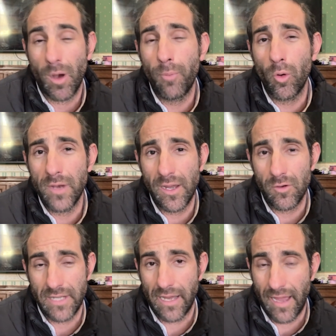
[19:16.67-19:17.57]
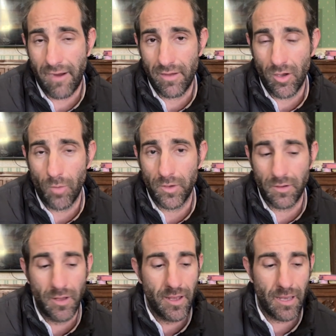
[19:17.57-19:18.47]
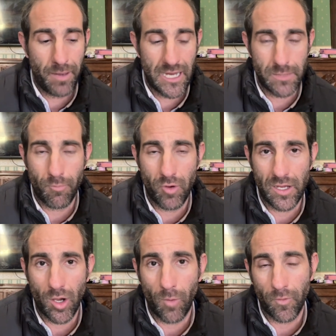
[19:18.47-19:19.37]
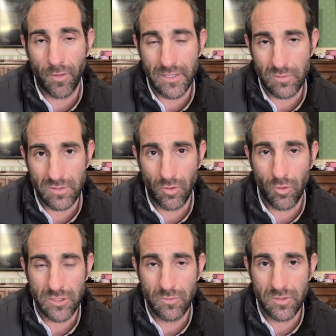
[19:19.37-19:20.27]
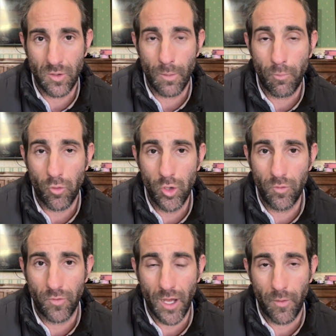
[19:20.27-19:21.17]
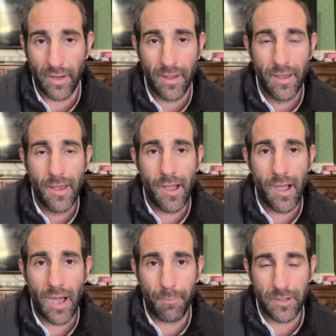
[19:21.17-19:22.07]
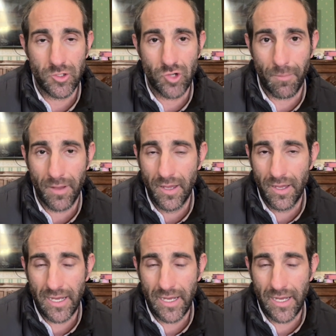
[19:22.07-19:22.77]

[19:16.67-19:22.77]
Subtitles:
Well, Paul Nicholls had. Harry Cobden appeared to be pretty confident this was a horse that was going to improve for going up in trip.